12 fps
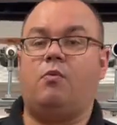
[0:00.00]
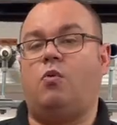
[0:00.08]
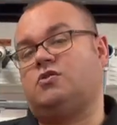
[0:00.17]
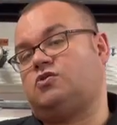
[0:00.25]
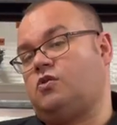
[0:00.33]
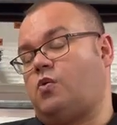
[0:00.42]
on
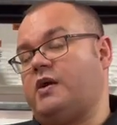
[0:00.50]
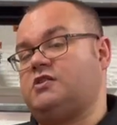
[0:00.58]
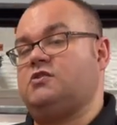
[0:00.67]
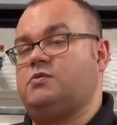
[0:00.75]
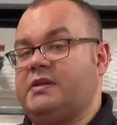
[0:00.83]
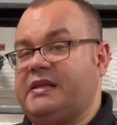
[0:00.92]
what sort of
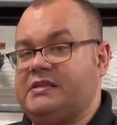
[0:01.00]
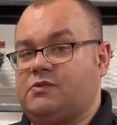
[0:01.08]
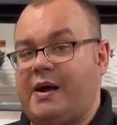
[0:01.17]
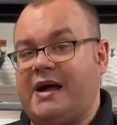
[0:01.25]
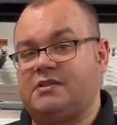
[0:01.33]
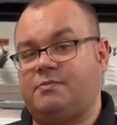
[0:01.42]
questions we need
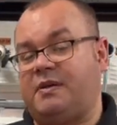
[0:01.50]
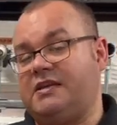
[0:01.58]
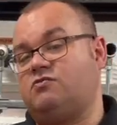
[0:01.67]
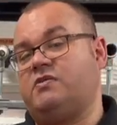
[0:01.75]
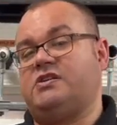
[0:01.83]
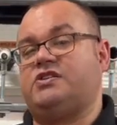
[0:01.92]
to ask,
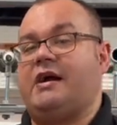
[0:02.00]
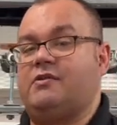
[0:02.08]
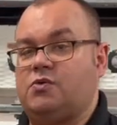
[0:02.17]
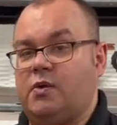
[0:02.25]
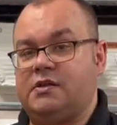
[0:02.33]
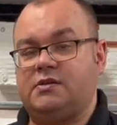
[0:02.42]
please reach out
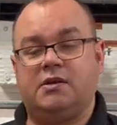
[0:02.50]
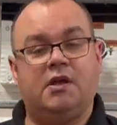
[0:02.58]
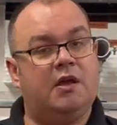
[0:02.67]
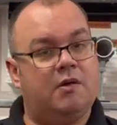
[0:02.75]
to us.